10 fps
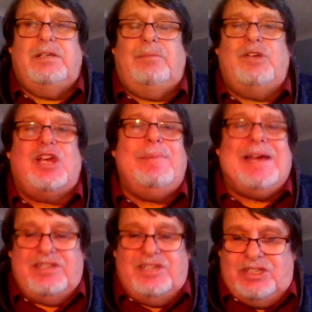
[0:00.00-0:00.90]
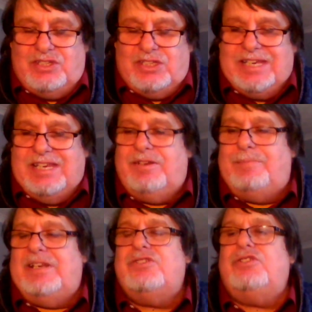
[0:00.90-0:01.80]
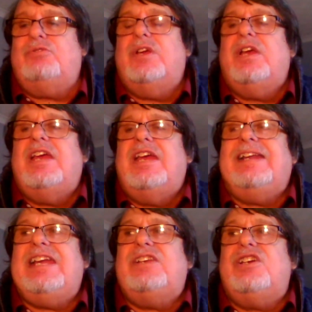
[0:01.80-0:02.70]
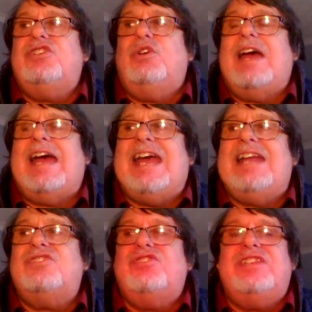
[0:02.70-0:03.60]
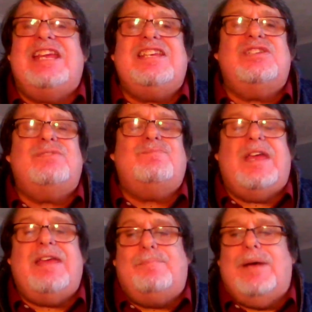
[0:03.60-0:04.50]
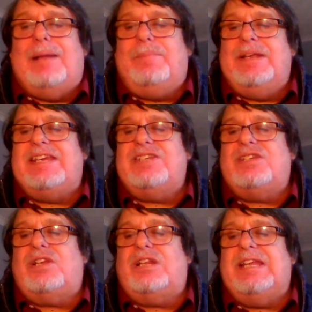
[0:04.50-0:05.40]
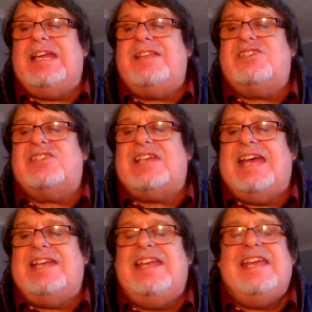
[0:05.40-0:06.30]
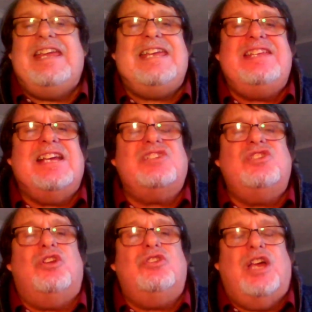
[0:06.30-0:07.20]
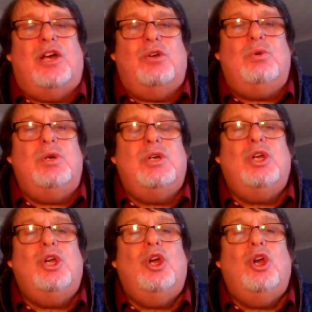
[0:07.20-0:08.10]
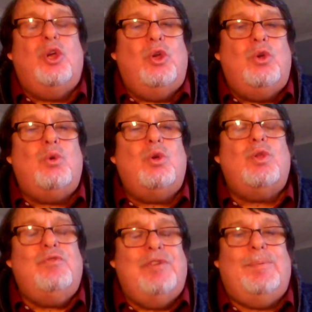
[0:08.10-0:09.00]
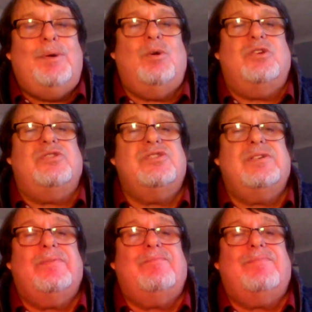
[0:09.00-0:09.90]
we'll go back to Sankey in a minute or two. In 1892, Anderson is in public. He's clearly saying he does not know who the Ripper was.